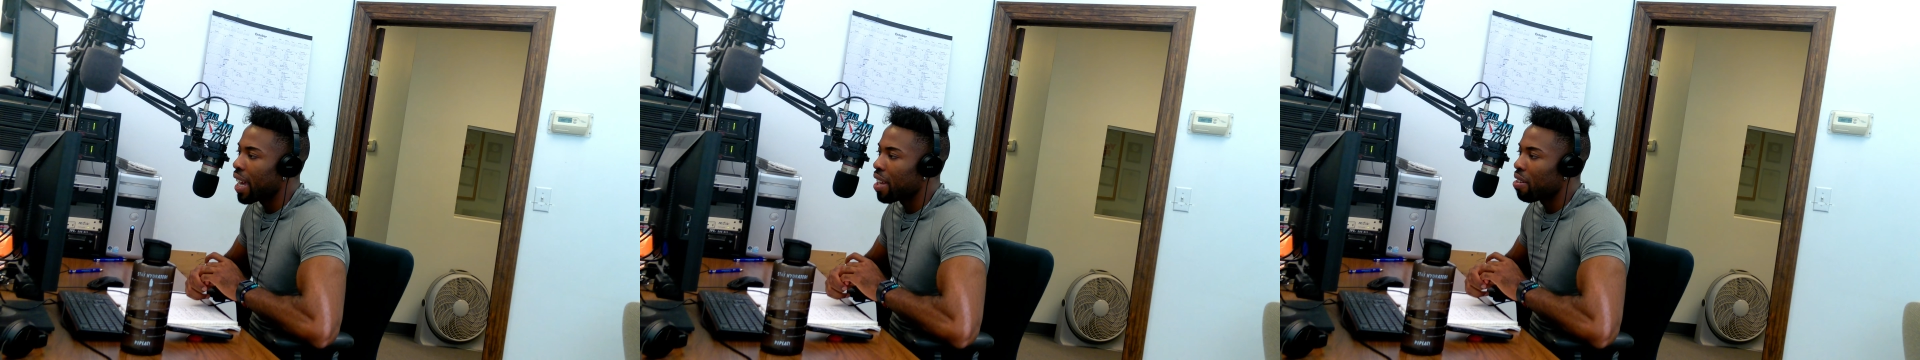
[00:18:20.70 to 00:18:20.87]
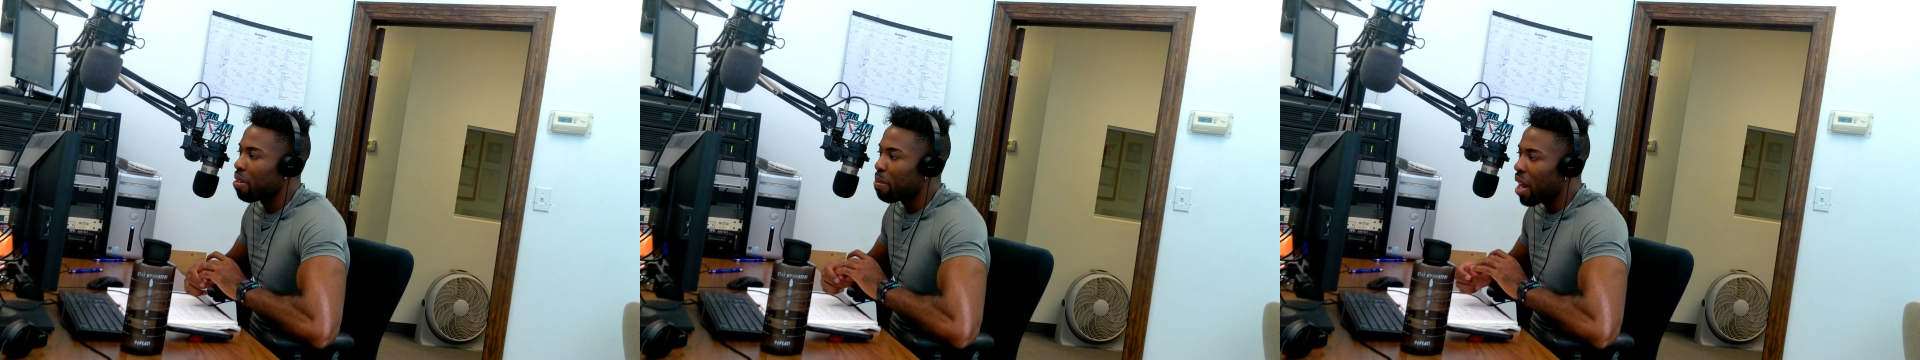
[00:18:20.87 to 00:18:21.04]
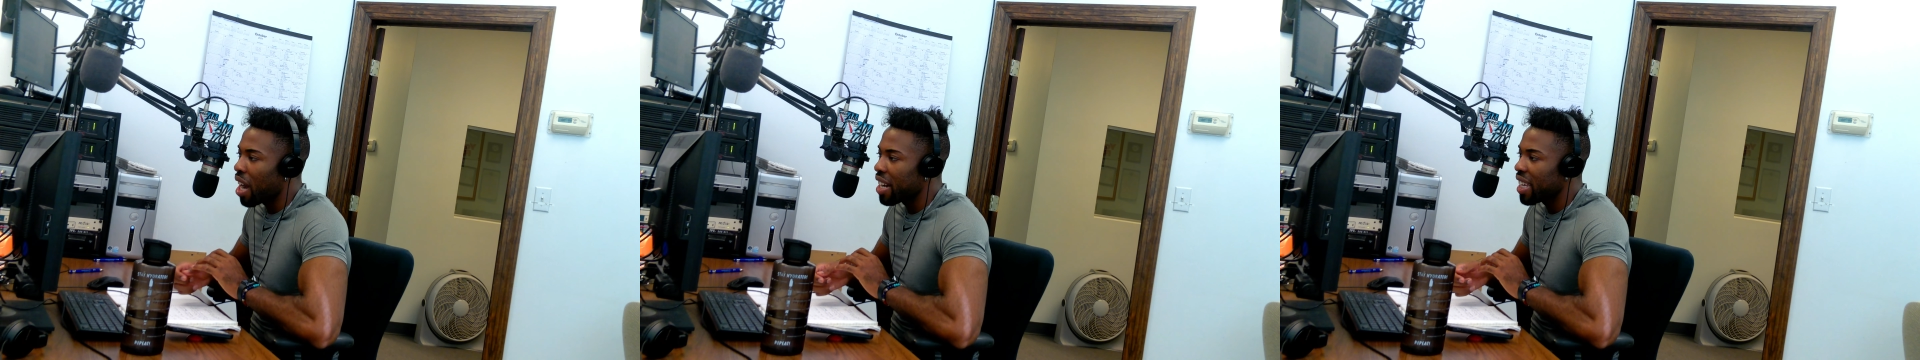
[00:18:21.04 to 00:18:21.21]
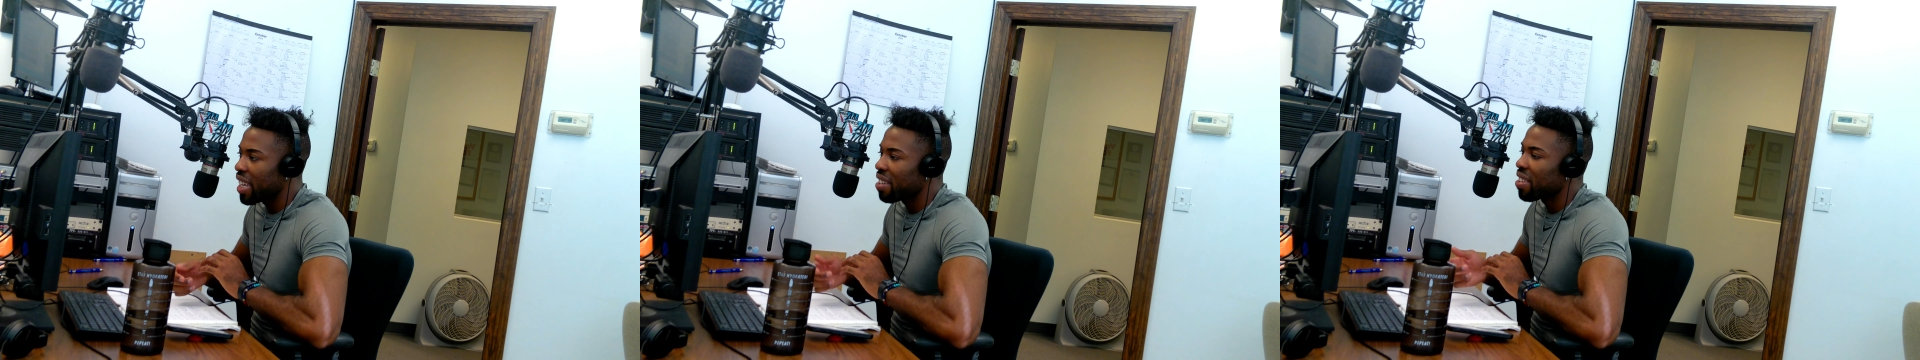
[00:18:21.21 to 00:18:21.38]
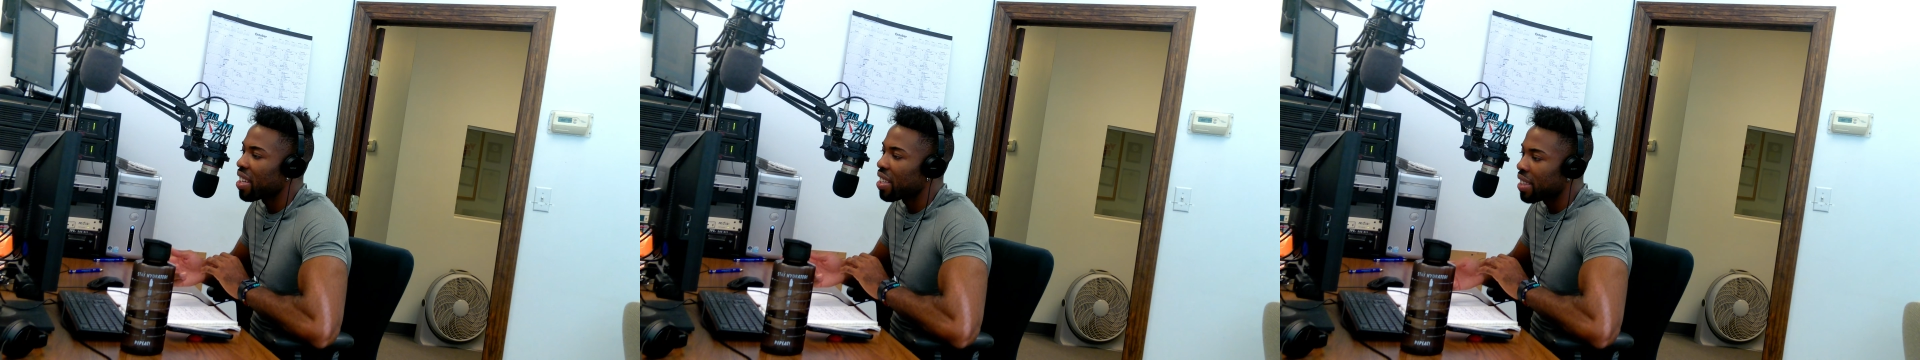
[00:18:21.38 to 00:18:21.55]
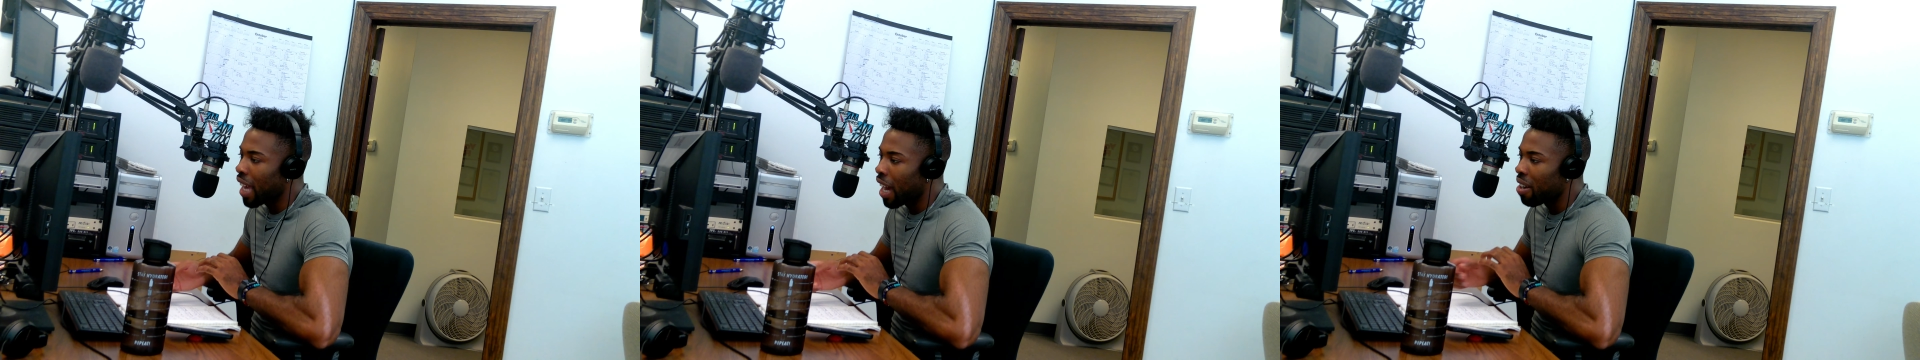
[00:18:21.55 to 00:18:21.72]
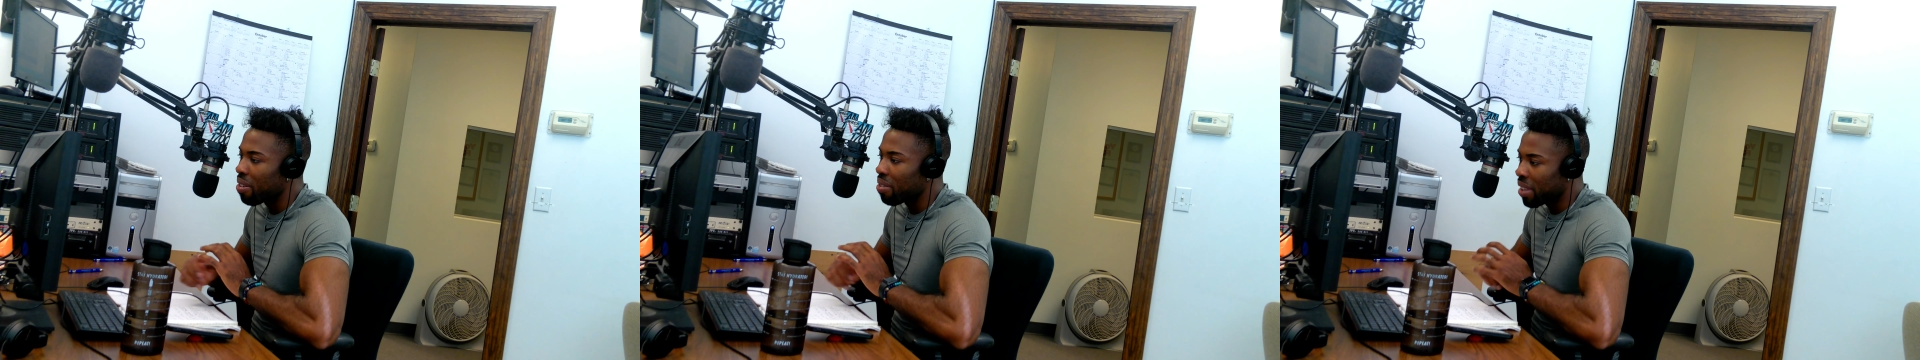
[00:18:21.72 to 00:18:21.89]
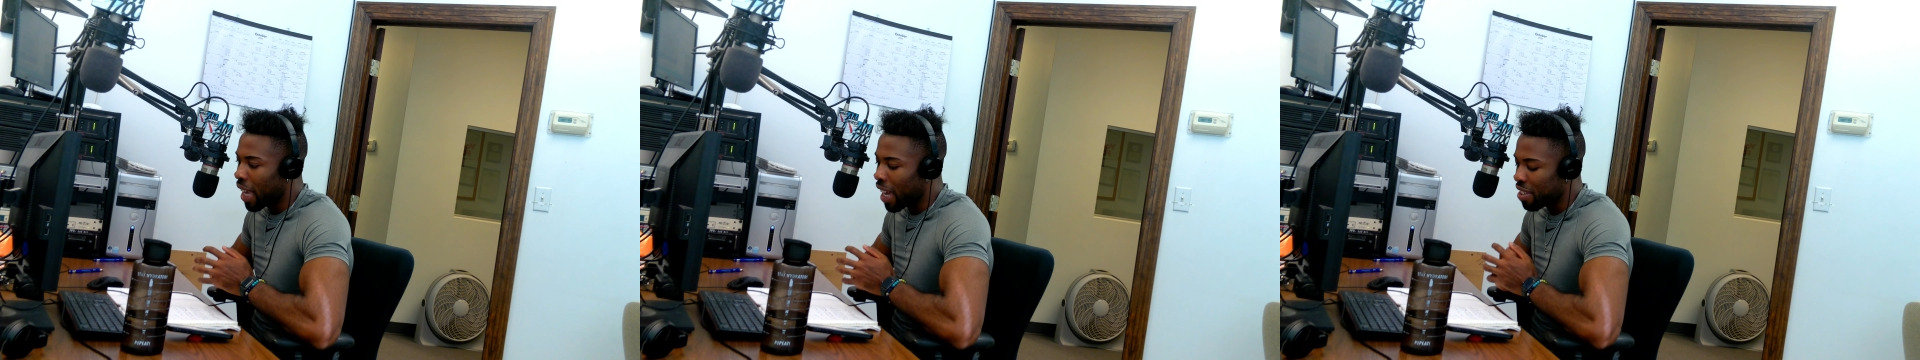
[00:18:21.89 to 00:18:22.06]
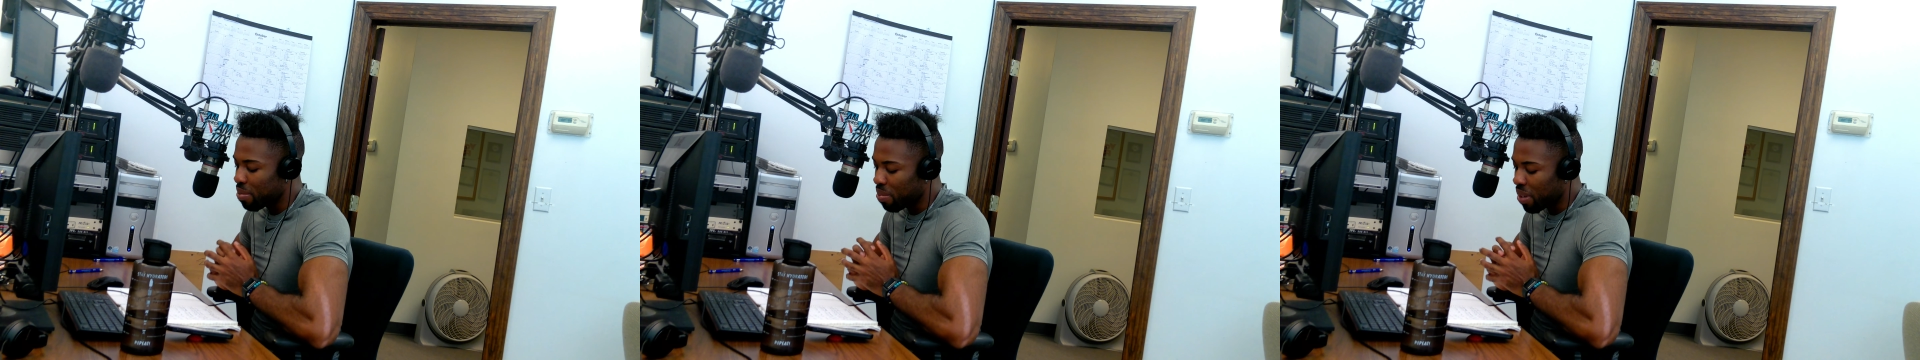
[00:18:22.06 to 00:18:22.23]
and Armani,
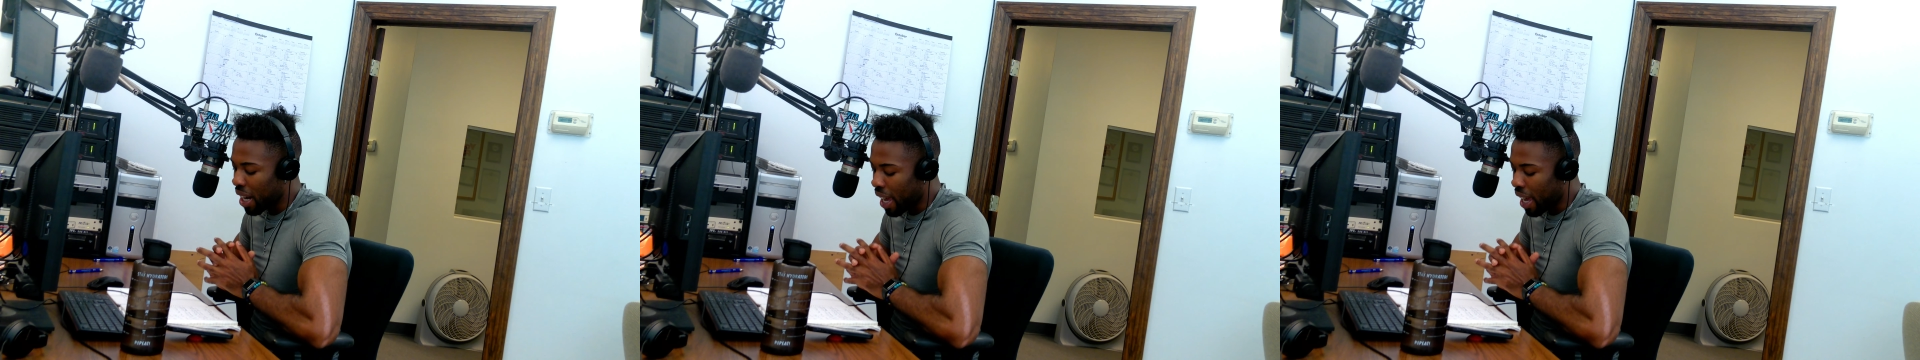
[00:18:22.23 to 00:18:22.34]
that's